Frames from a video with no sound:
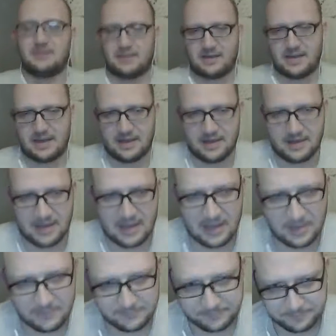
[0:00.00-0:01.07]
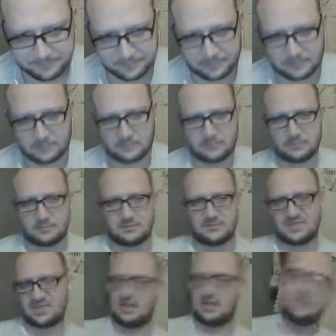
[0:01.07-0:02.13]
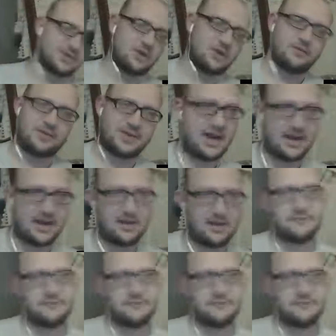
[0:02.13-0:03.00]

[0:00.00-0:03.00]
and slumps over dead.